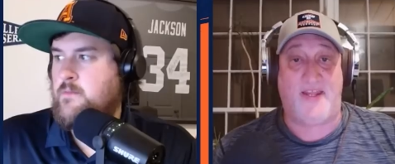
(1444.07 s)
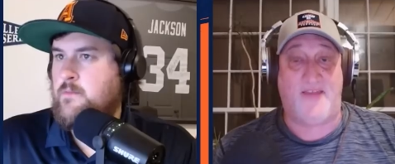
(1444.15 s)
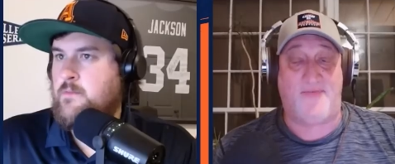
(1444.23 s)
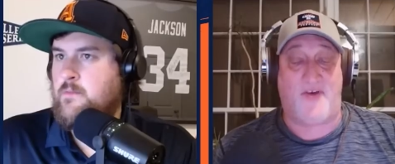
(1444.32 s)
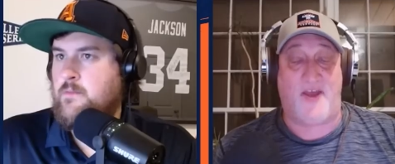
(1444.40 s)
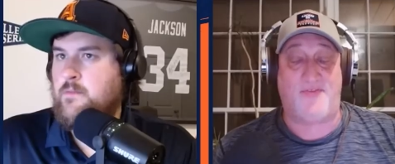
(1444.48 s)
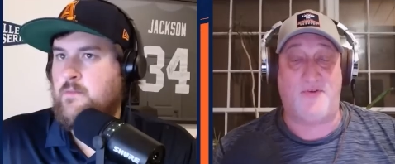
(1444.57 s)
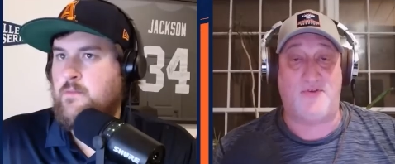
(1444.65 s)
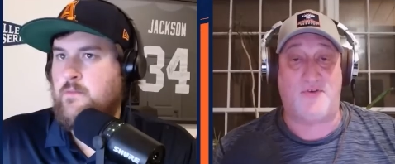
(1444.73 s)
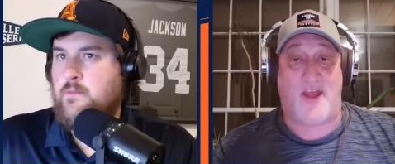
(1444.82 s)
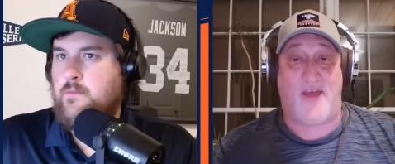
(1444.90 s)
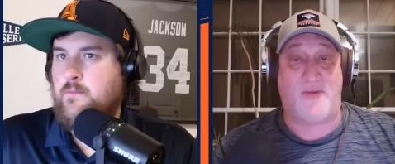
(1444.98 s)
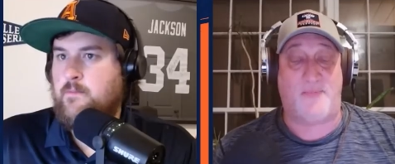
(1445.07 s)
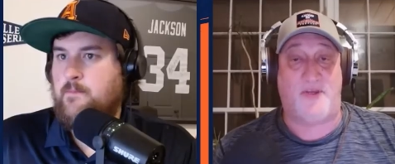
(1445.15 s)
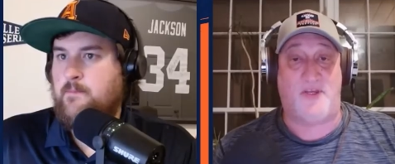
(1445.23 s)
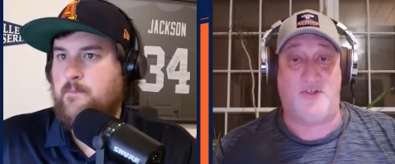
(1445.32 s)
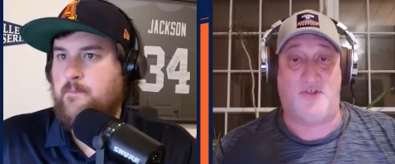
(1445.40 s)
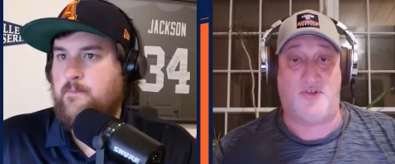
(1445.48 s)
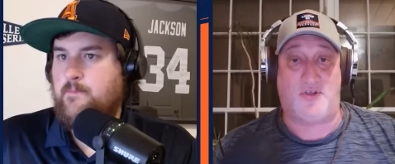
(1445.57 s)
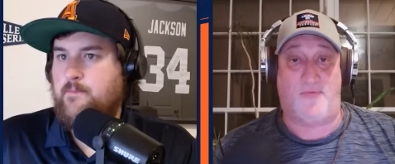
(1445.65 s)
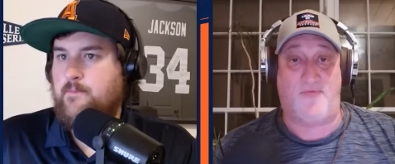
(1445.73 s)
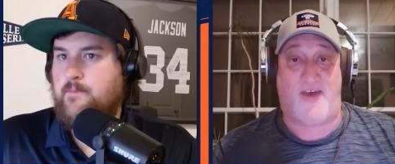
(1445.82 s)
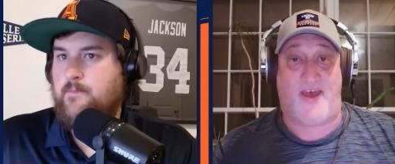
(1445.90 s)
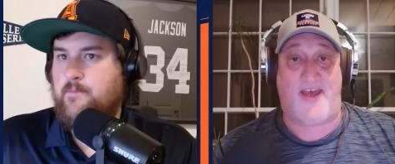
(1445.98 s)
Speaker 1: and fight through traffic because you're so
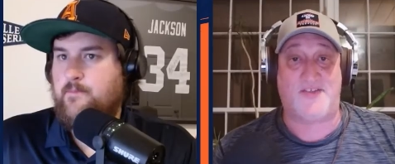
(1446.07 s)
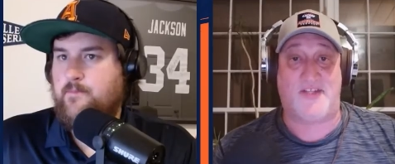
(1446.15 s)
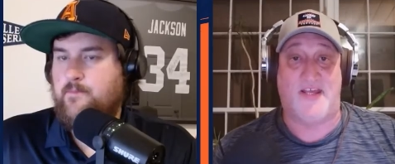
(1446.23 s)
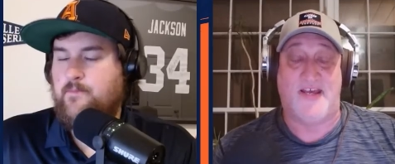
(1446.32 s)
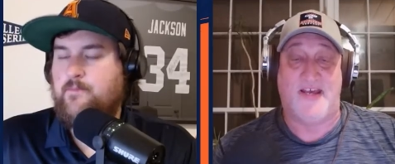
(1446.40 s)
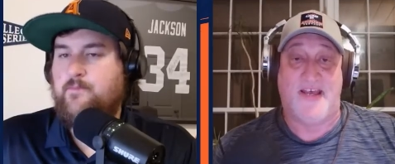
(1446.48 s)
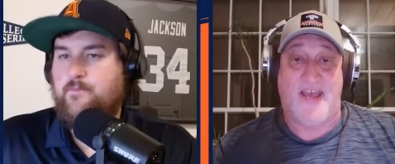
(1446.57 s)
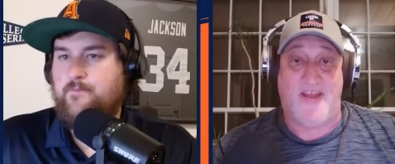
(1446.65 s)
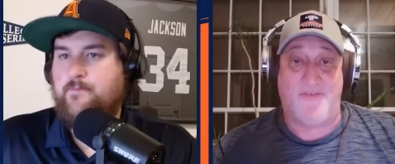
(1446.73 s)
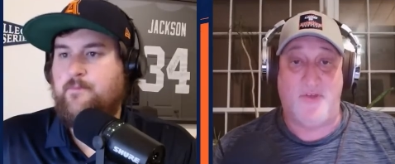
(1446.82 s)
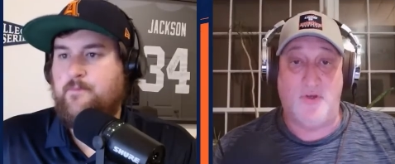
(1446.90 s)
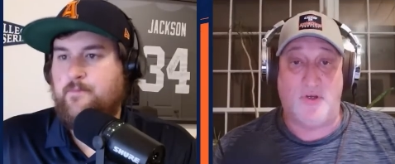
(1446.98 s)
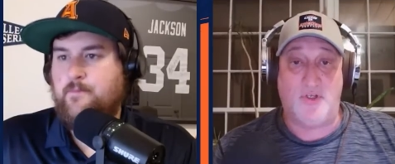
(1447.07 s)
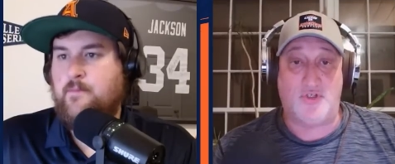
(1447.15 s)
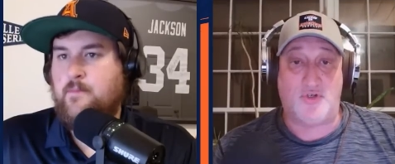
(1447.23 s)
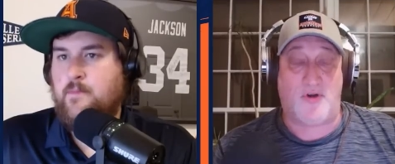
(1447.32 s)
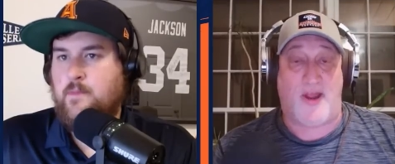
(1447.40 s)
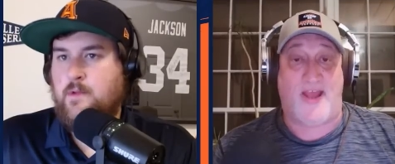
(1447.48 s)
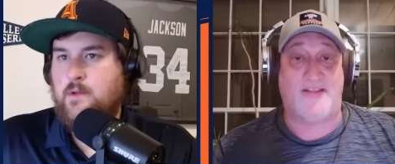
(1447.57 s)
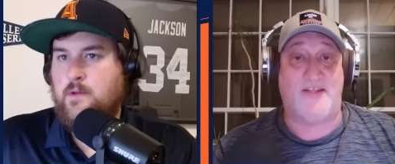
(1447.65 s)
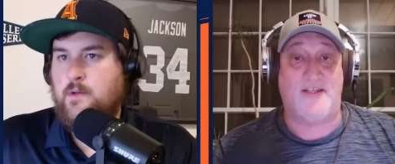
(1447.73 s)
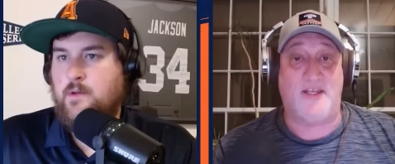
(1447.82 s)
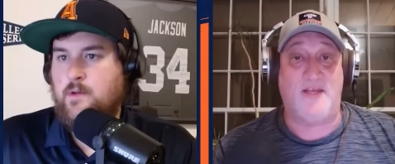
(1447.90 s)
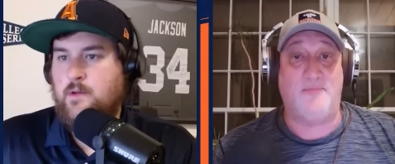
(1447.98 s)
fast, and if you can track the
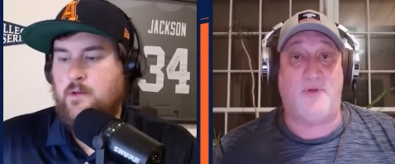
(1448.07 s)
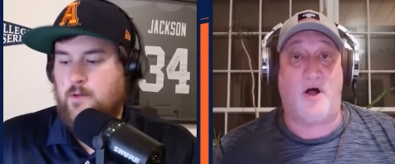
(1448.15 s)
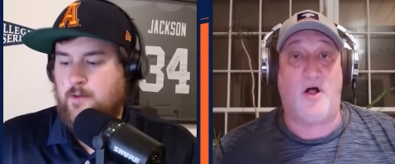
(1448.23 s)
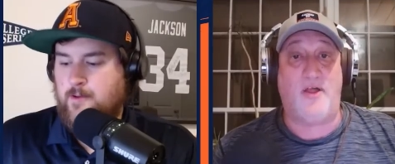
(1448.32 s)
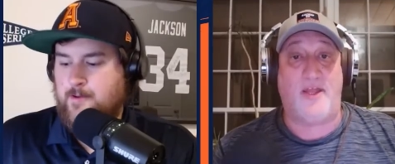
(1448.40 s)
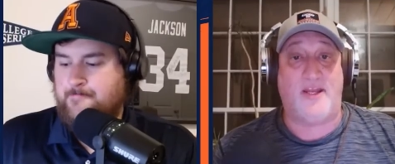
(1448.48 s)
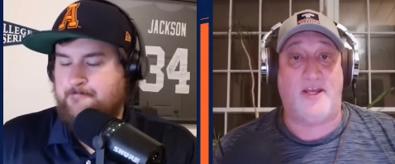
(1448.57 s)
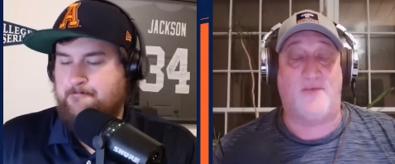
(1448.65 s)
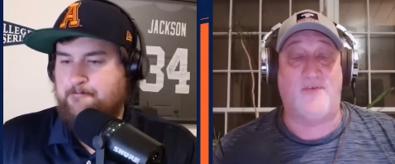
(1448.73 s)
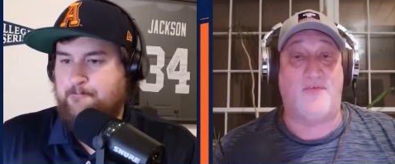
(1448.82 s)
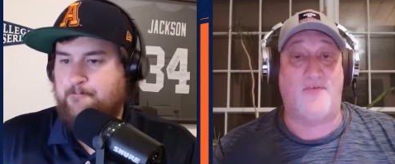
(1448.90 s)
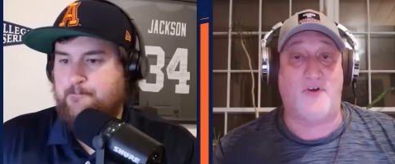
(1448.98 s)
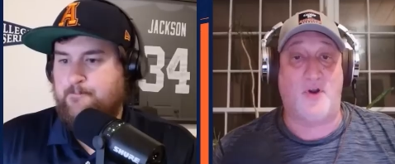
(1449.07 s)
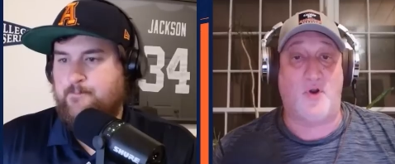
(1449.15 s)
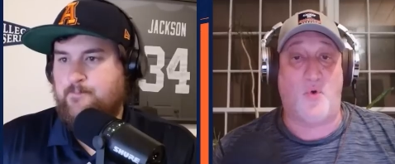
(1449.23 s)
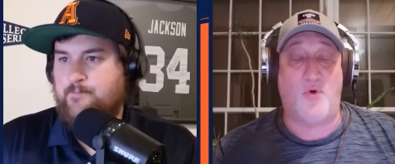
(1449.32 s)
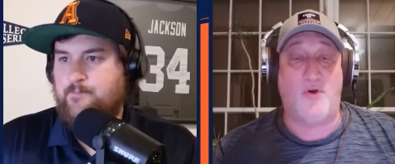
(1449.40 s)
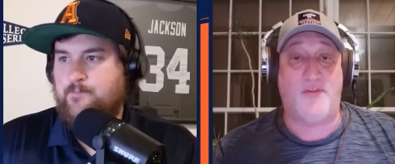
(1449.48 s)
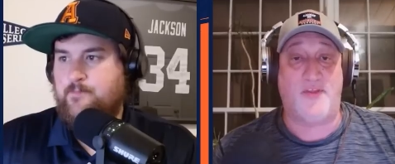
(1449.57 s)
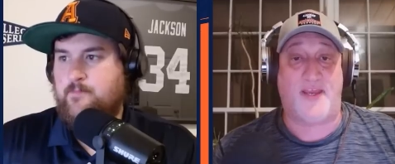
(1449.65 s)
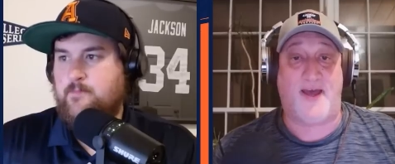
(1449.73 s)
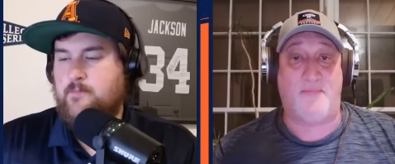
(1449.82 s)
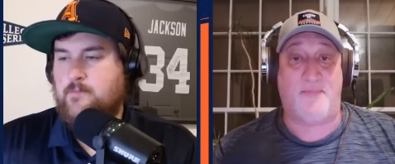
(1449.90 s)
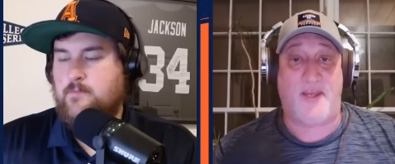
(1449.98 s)
deep ball and cover for a corner that
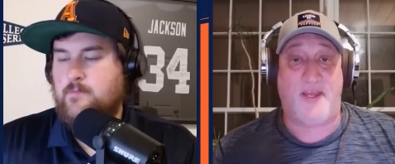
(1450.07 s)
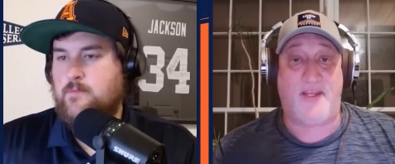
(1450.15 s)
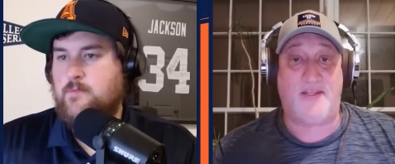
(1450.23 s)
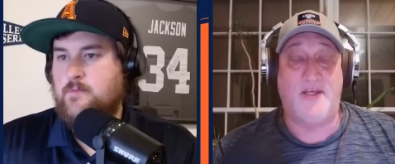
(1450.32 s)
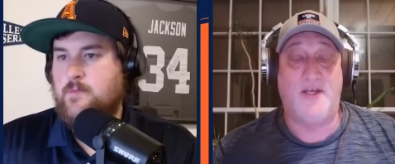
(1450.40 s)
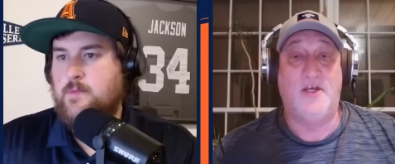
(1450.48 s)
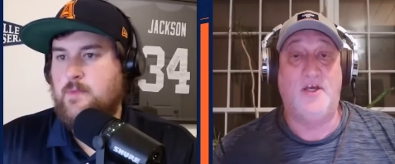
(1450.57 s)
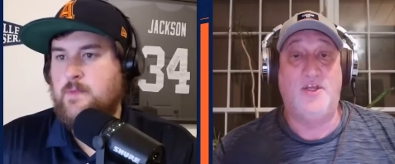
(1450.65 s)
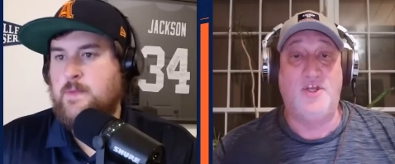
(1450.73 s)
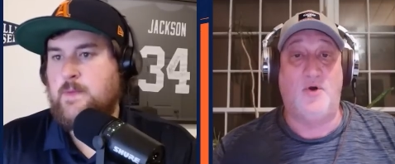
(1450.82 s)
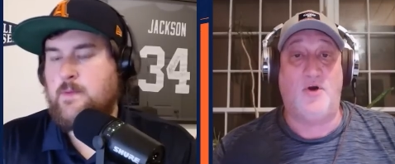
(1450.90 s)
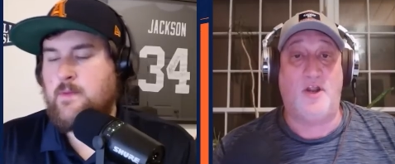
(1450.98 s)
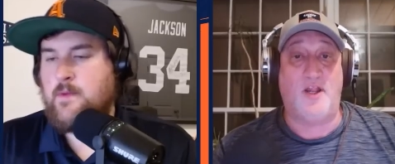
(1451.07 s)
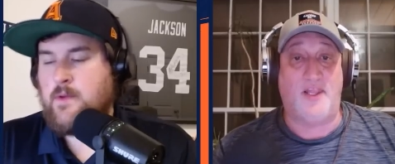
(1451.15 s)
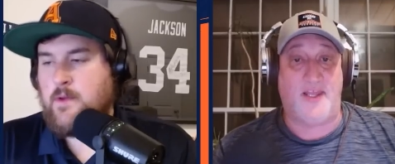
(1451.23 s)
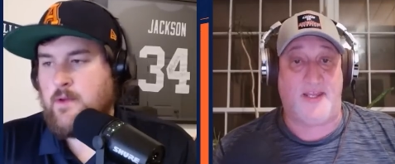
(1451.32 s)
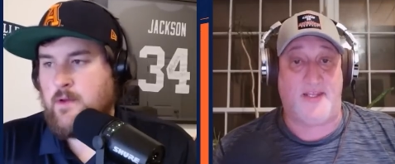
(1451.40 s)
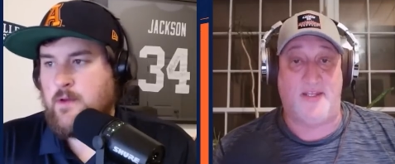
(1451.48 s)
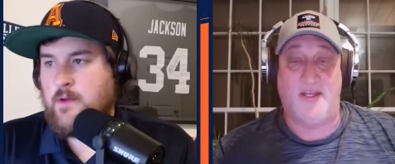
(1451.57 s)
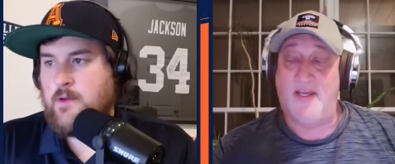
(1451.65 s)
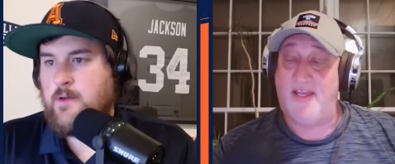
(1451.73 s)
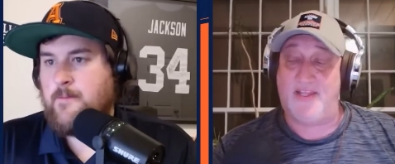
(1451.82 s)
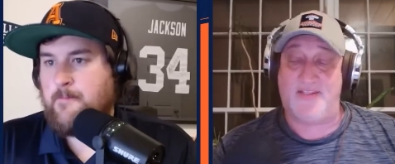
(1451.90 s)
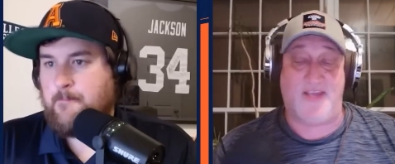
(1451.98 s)
got beat, you are elite.
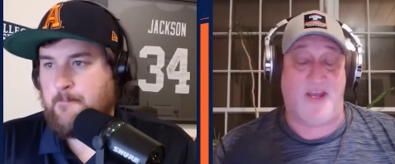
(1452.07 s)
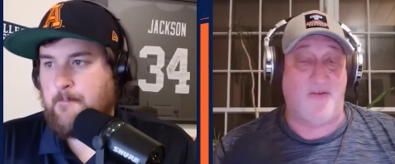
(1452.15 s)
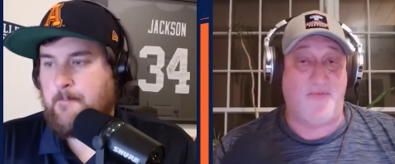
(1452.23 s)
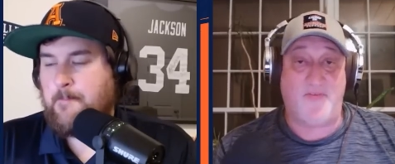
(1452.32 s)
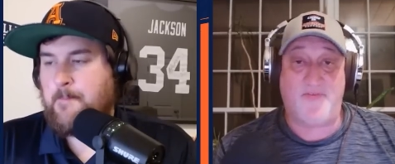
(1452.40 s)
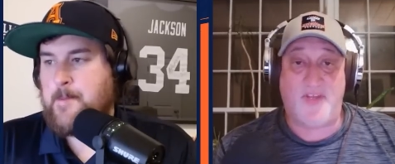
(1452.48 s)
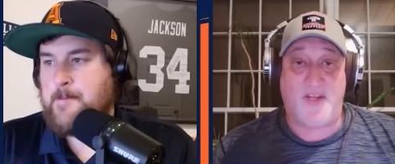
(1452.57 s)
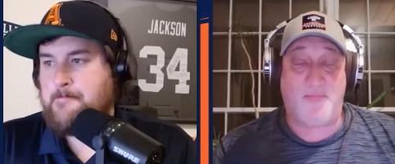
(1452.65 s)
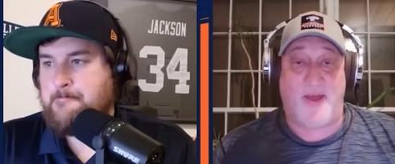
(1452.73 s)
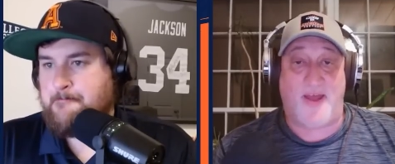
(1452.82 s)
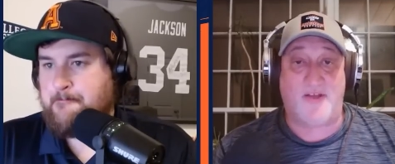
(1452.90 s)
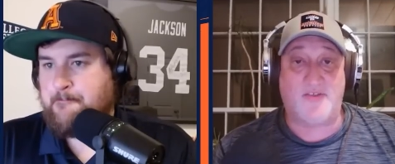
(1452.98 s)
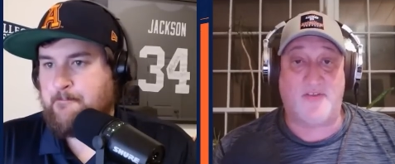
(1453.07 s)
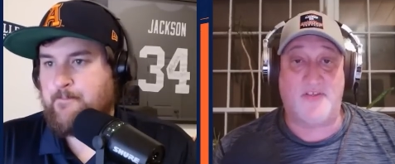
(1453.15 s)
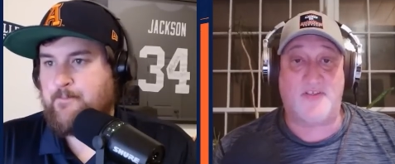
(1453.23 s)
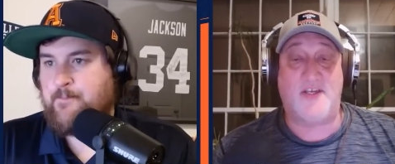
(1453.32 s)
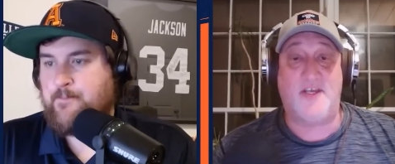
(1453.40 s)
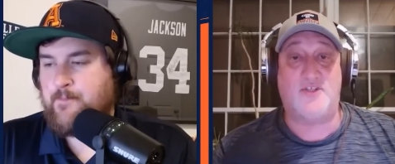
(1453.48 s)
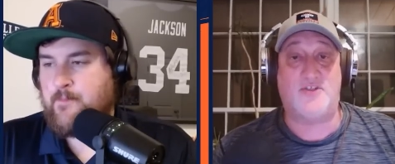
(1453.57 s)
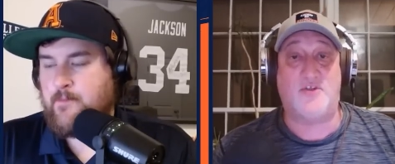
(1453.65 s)
Get 10 or 15 pounds on this kid